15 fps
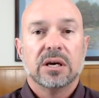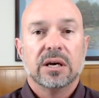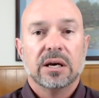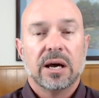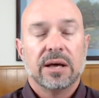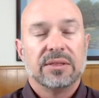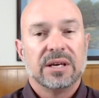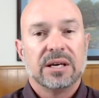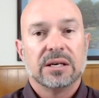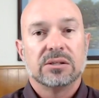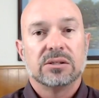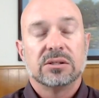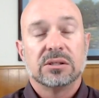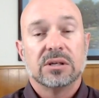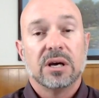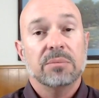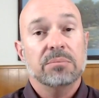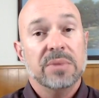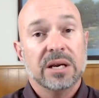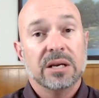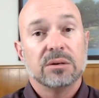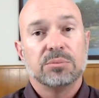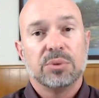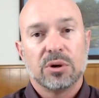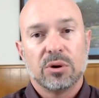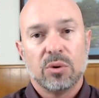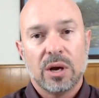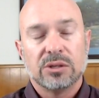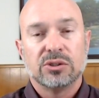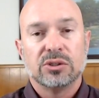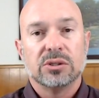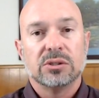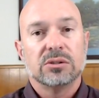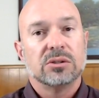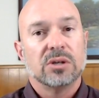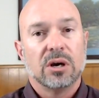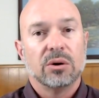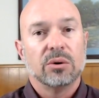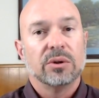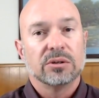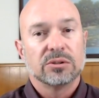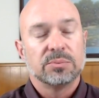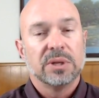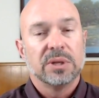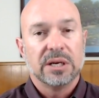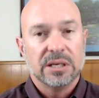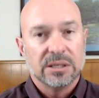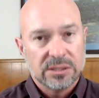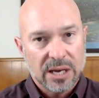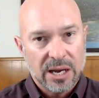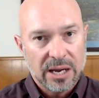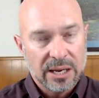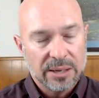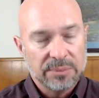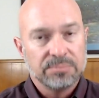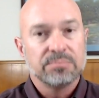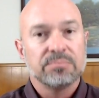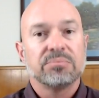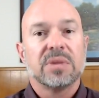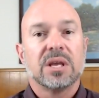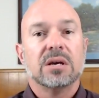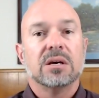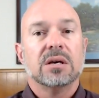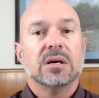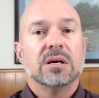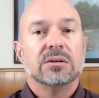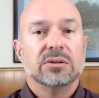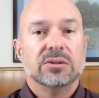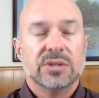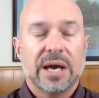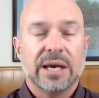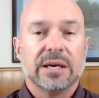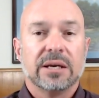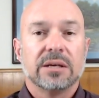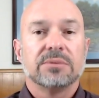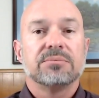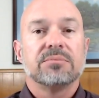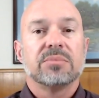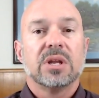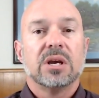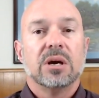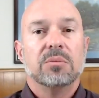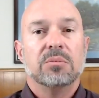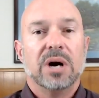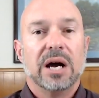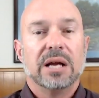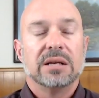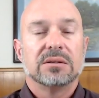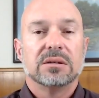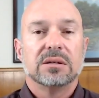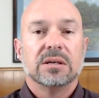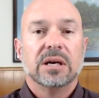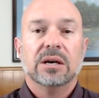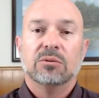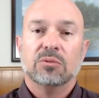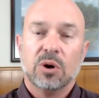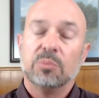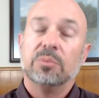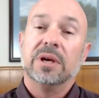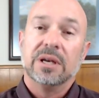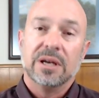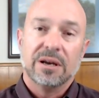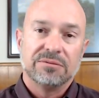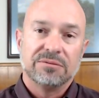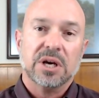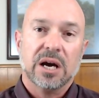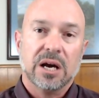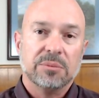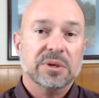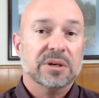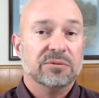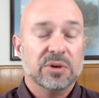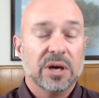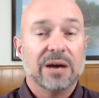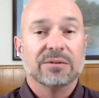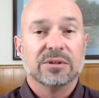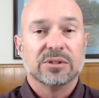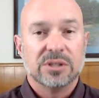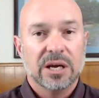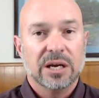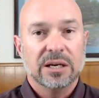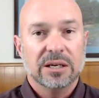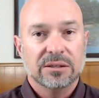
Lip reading: I think it's a minute per question, so there's plenty of time to take it, but it won't be enough time if you haven't studied.